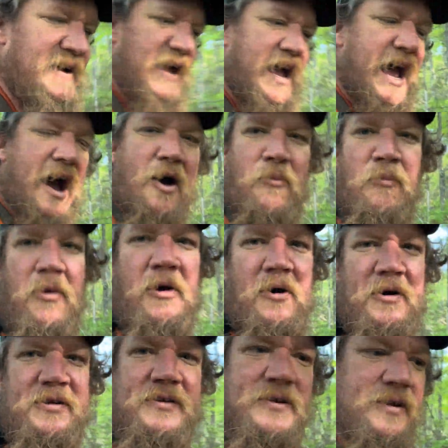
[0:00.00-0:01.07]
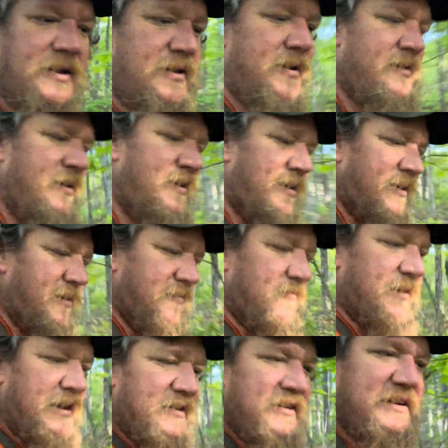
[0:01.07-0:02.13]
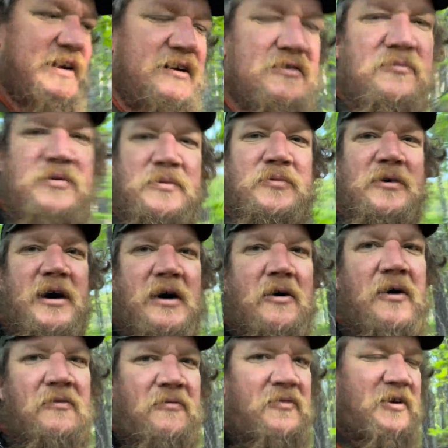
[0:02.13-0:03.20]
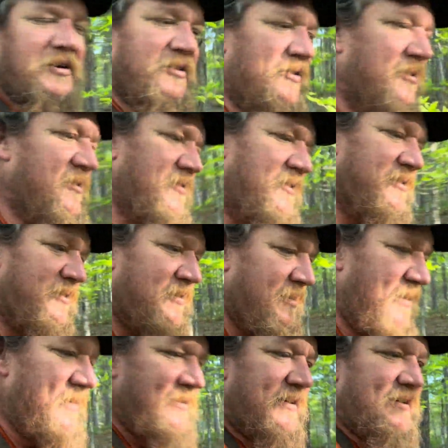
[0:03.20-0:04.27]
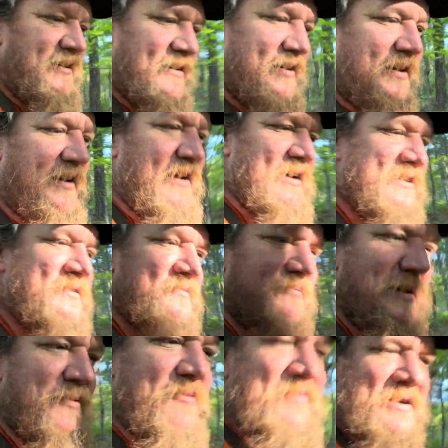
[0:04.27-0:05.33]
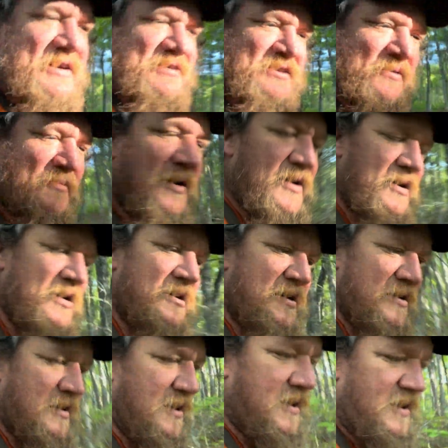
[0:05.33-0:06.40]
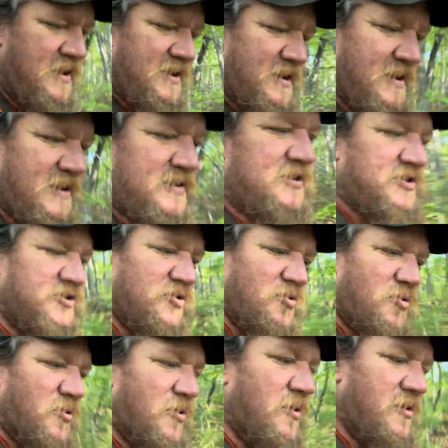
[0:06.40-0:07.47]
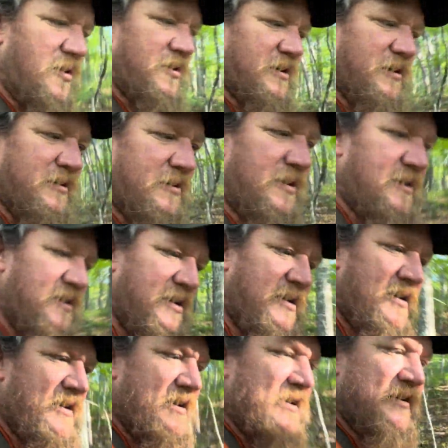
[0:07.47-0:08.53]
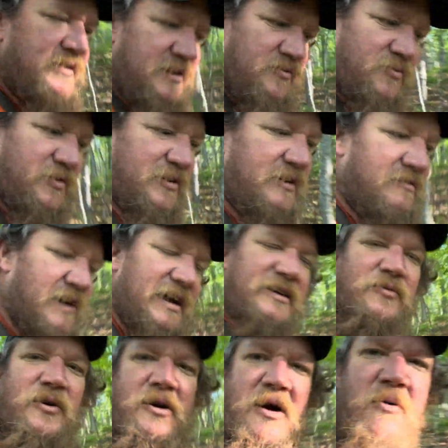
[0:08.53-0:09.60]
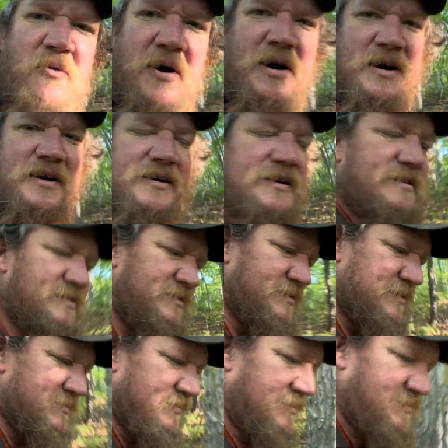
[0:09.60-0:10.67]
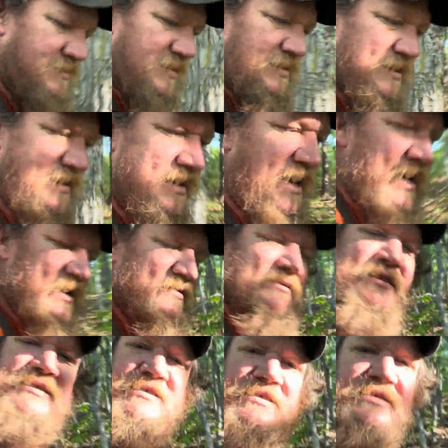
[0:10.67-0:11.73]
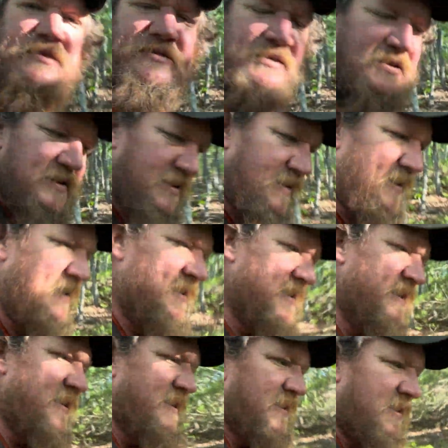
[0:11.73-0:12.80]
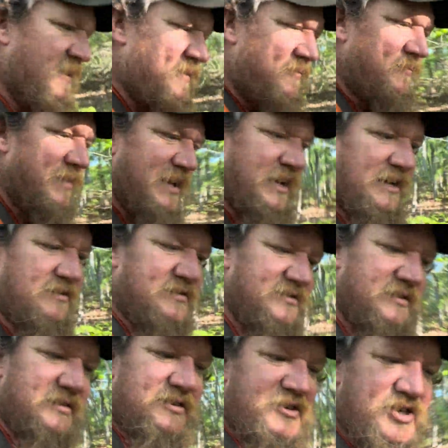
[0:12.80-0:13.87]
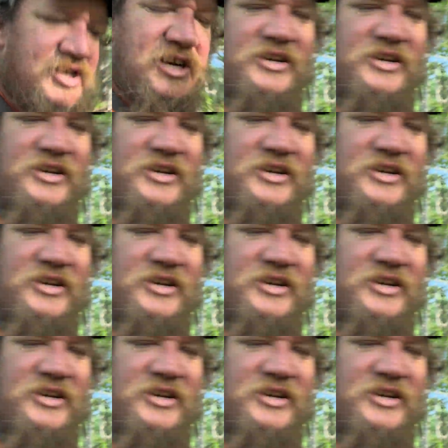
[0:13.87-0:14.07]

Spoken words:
outburst, finally telling people how I feel. I guess maybe because I'm sore and didn't really like where I was, and I had to listen to meaningless chit